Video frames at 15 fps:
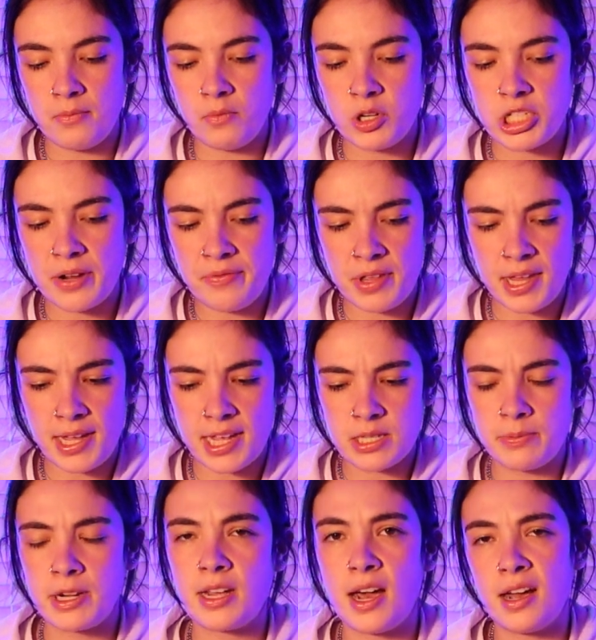which I feel like
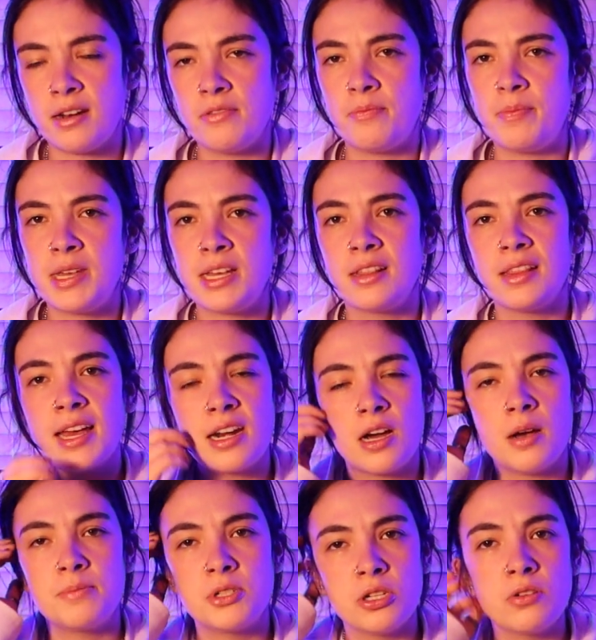has been kind of being led
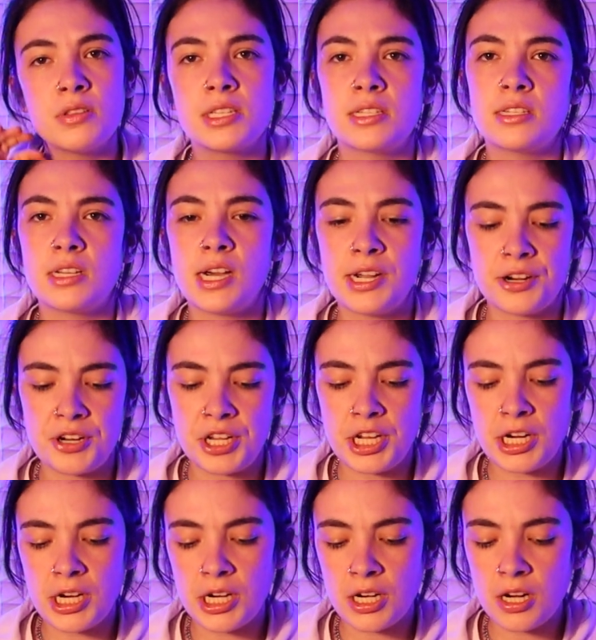up to this entire
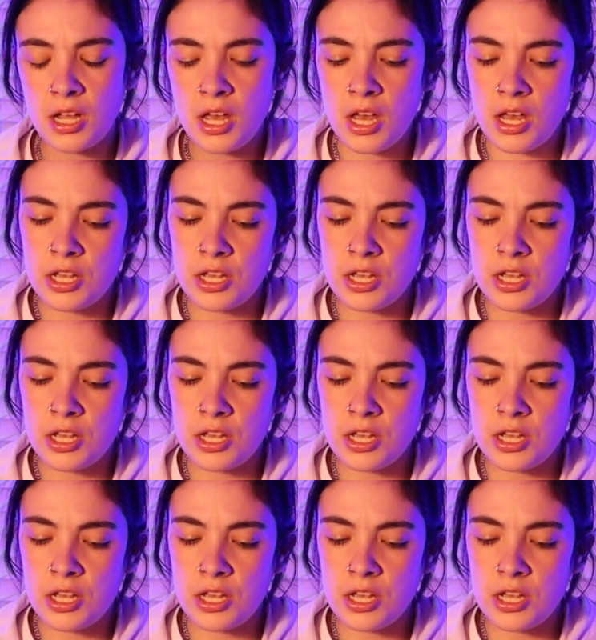year.